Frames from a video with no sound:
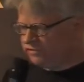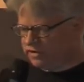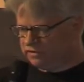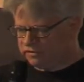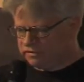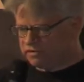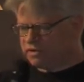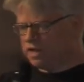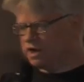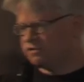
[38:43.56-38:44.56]
and citizens,
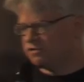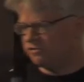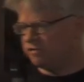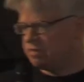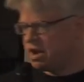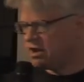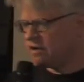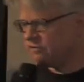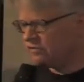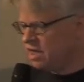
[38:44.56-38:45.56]
collectors and
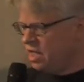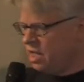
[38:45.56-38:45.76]
makers.